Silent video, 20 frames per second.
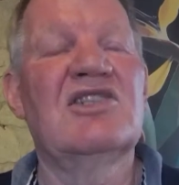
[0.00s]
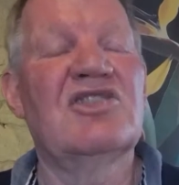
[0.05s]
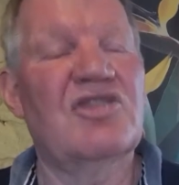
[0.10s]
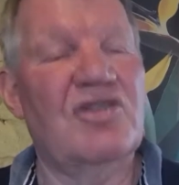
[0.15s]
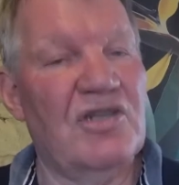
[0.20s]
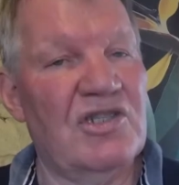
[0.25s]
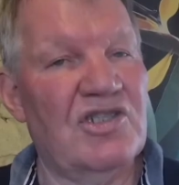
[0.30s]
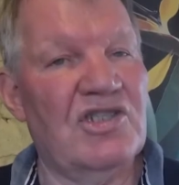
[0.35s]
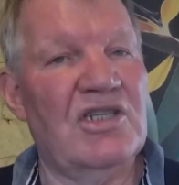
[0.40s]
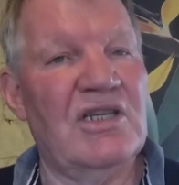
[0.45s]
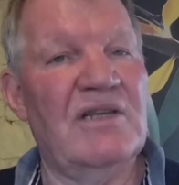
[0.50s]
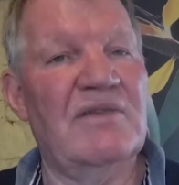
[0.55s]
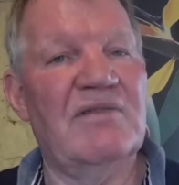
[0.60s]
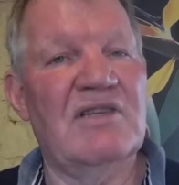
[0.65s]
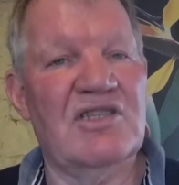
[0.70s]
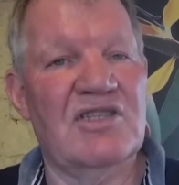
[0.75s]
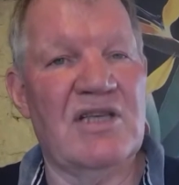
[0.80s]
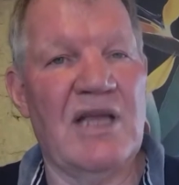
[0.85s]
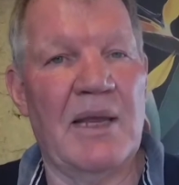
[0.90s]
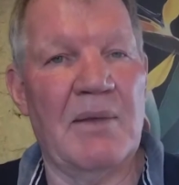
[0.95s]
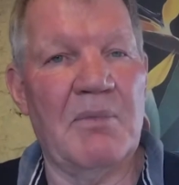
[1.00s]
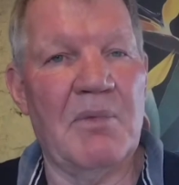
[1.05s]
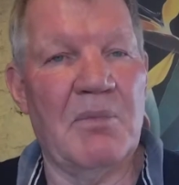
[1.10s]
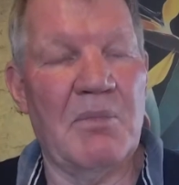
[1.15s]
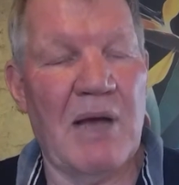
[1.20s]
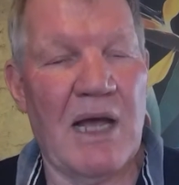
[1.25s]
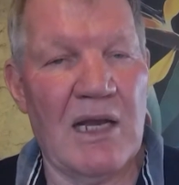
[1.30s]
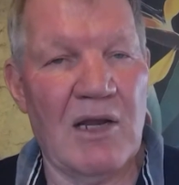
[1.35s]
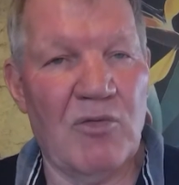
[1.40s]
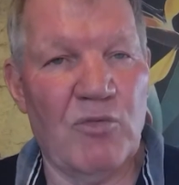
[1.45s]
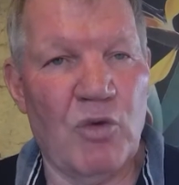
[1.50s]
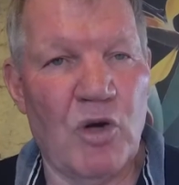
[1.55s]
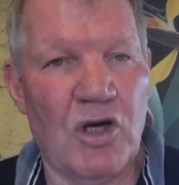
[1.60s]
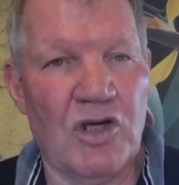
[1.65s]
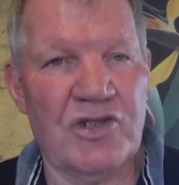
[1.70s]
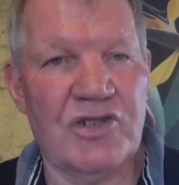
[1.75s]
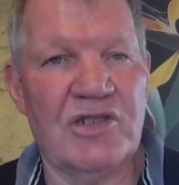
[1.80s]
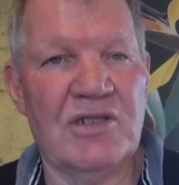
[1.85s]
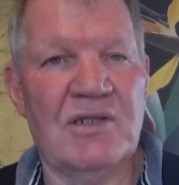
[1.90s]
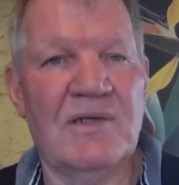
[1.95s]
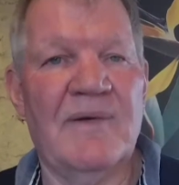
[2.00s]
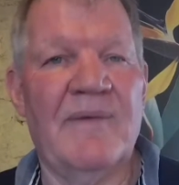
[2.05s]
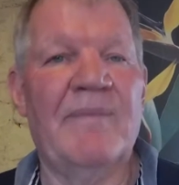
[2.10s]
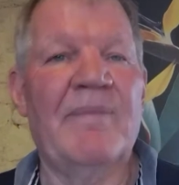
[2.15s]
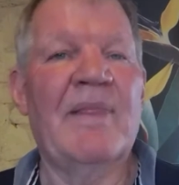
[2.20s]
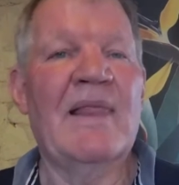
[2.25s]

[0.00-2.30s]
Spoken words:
to achieve the same amount of wash.